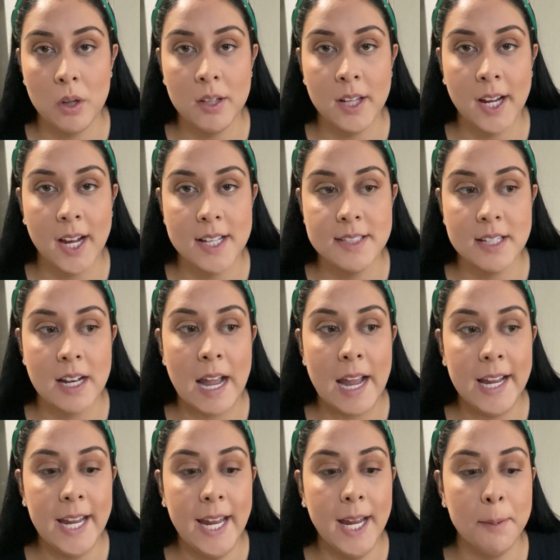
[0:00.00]
Like I said, I
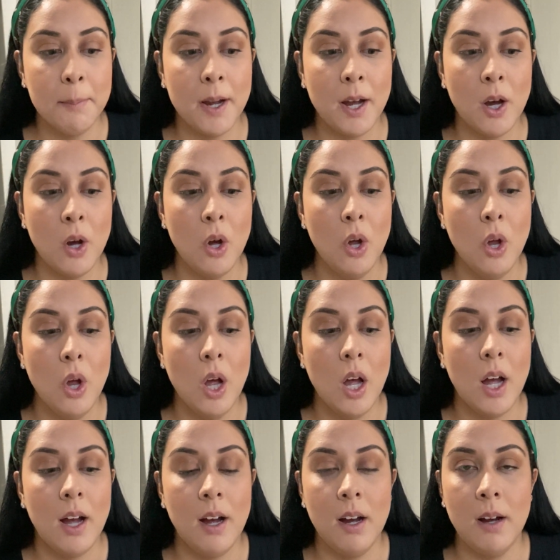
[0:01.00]
came out
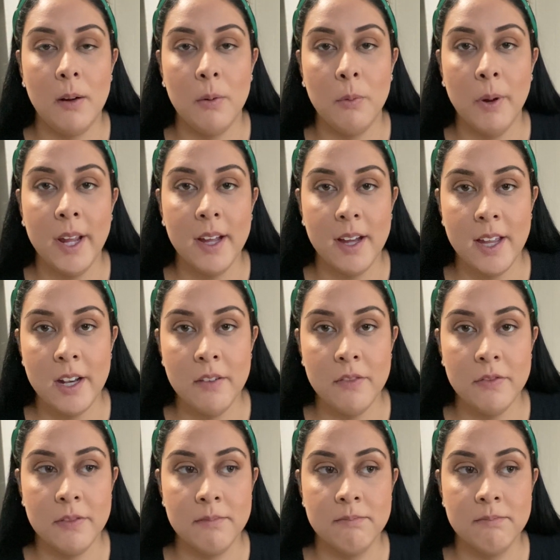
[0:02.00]
way ahead of